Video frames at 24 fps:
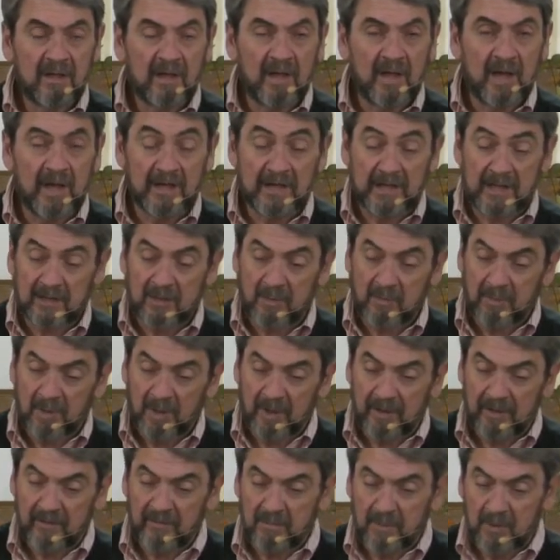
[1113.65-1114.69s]
And yet, the
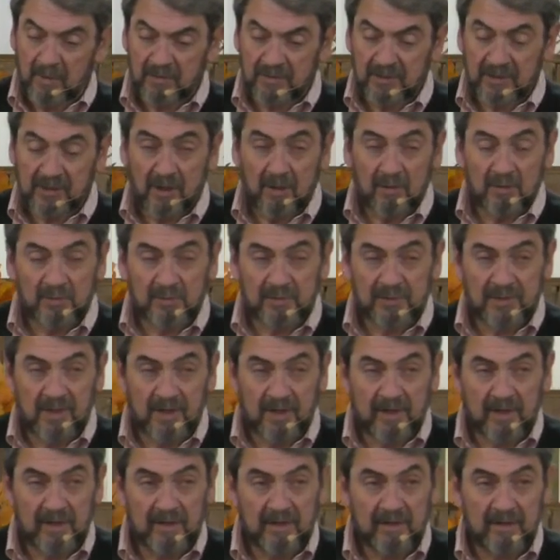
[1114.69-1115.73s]
blood of bulls and goats was
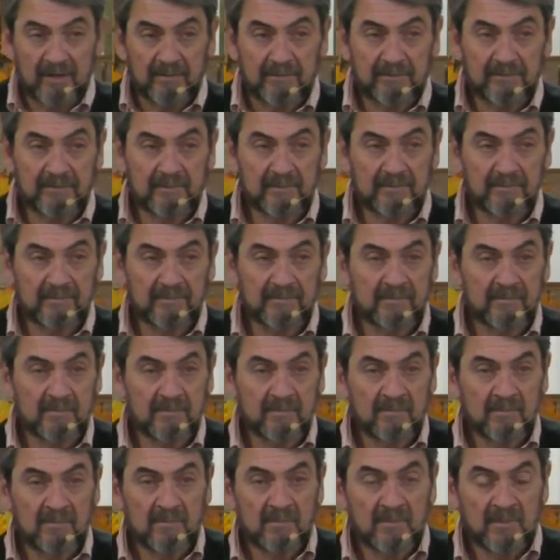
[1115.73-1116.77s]
not enough.
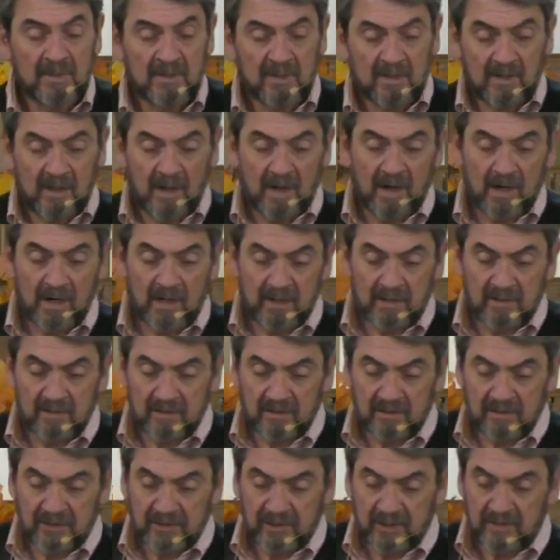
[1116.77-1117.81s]

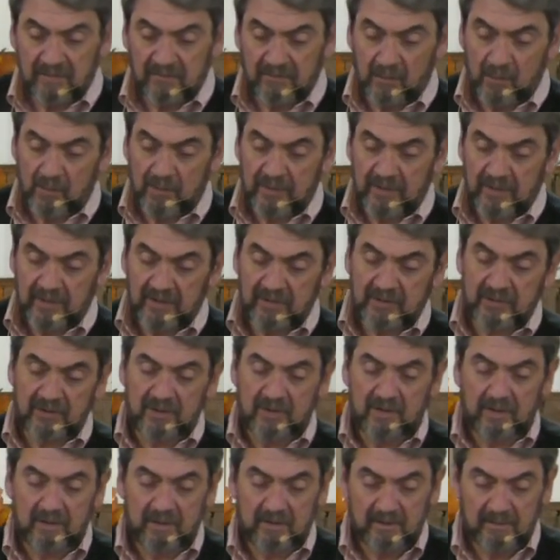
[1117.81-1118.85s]
God sent forth his
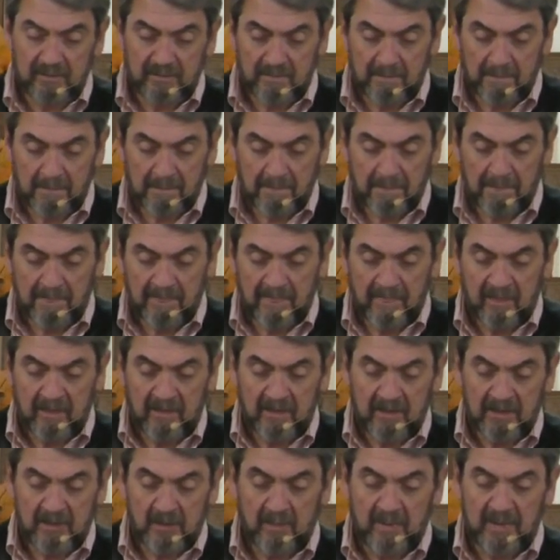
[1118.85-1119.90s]
son
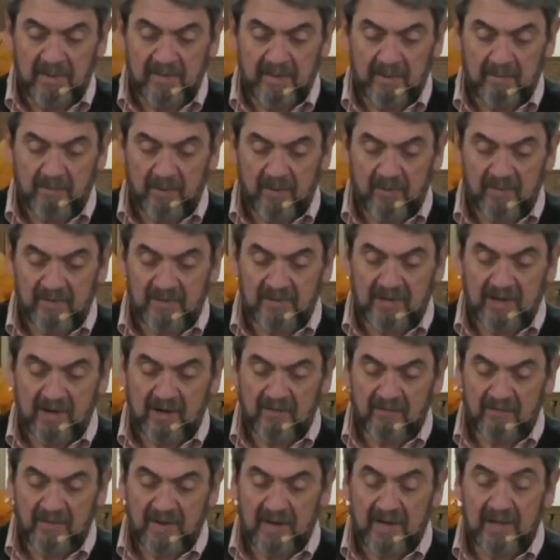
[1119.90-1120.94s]
to be that perfect
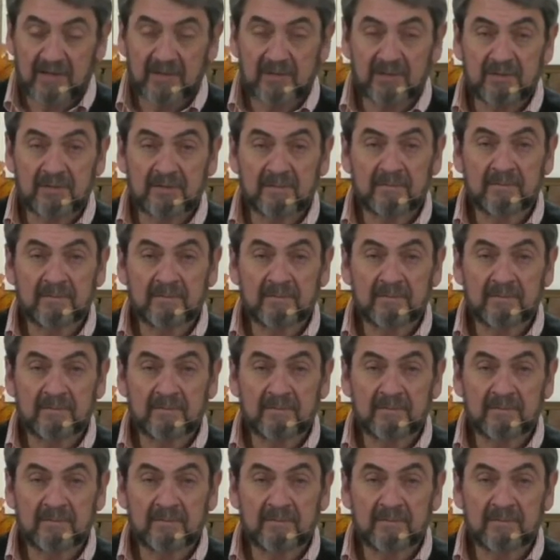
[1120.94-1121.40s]
sacrifice.